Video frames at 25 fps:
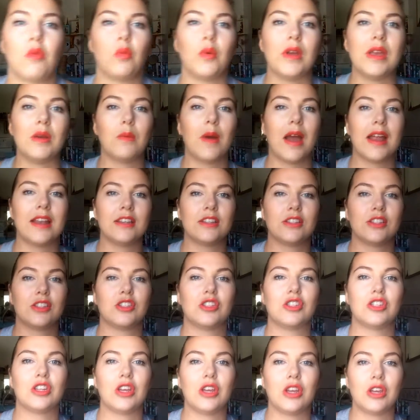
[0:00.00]
we went
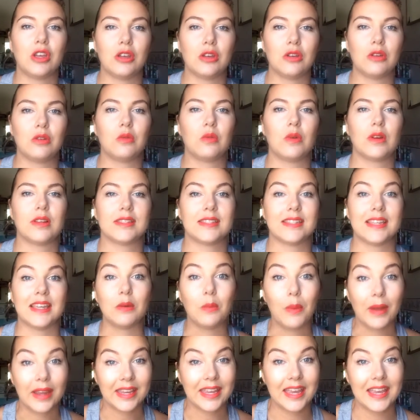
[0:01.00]
to
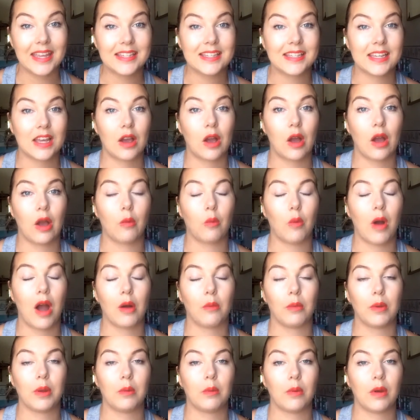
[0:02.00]
see Wicked
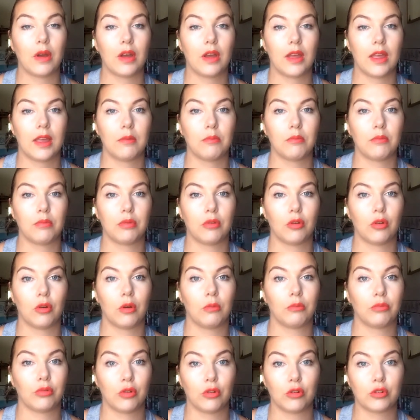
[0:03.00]
while we were
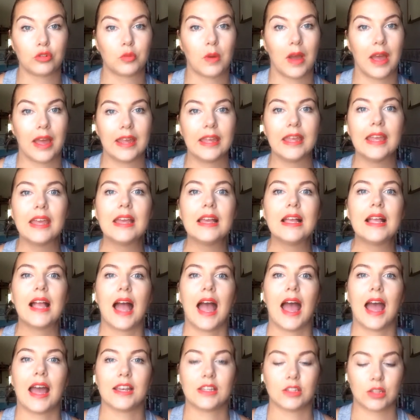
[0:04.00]
on Broadway,
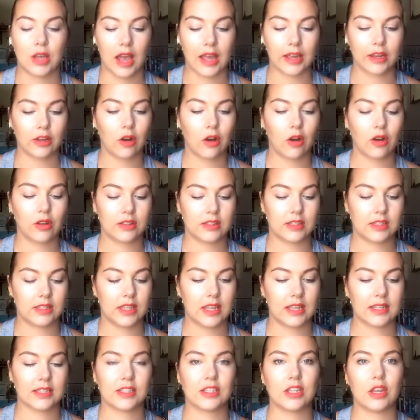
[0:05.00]
and I got
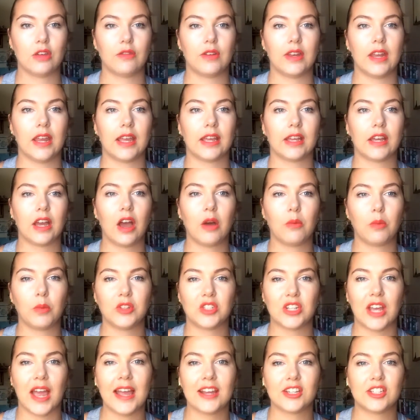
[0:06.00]
this souvenir cup,
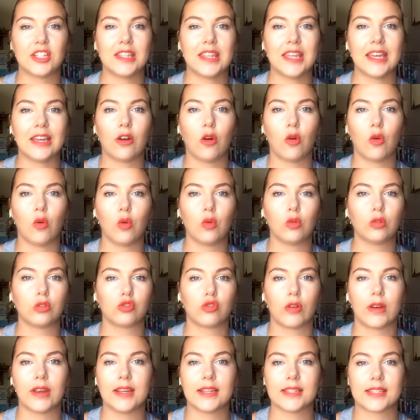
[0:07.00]
which I actually think all
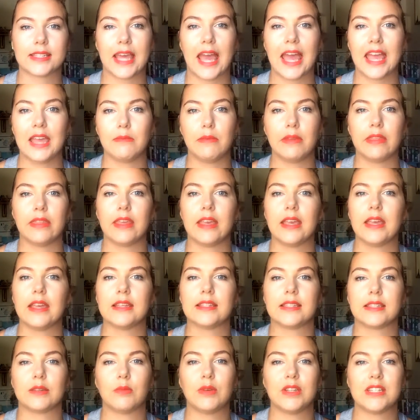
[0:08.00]
drinks came in
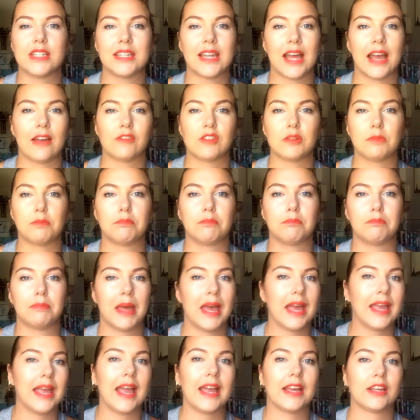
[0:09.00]
these. We didn't have to
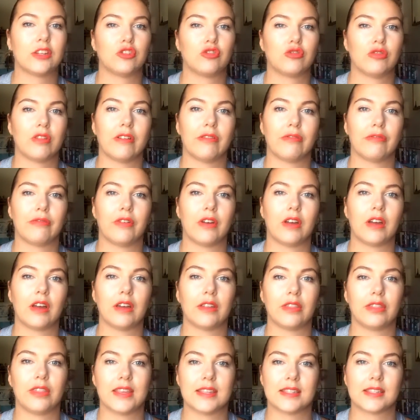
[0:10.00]
pay extra
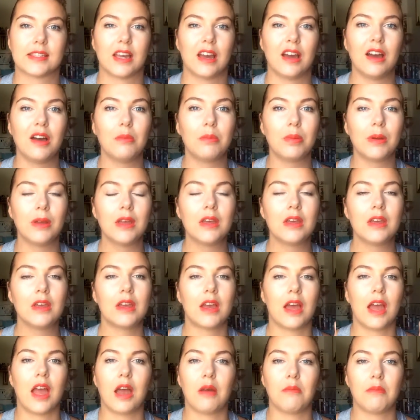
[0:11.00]
for this cup.
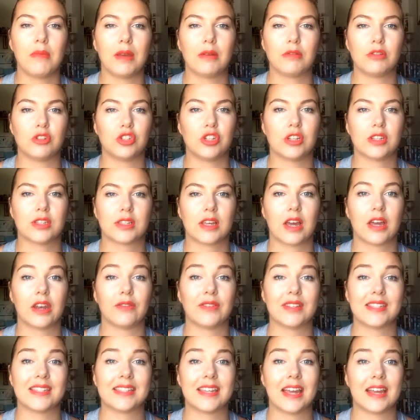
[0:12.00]
It was just kind
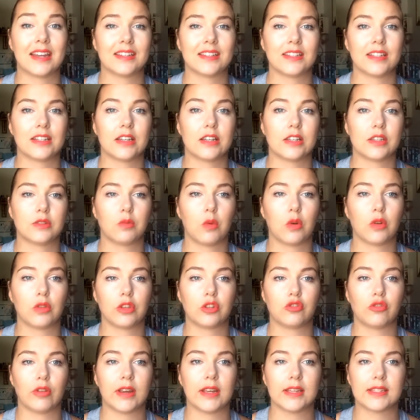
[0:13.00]
of a standard as what
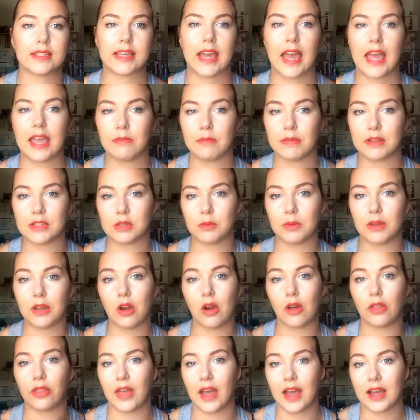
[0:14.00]
the drinks came in, so we
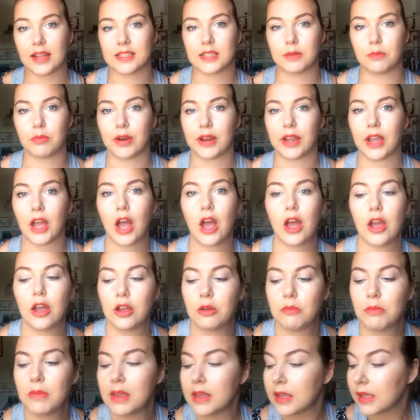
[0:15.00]
got that to bring
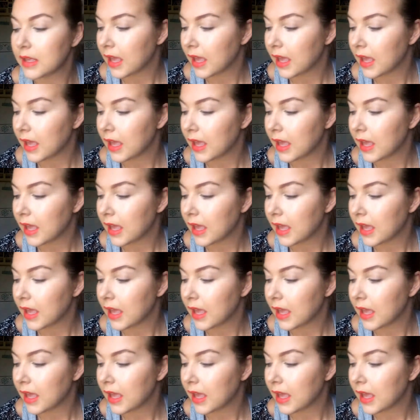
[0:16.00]
home.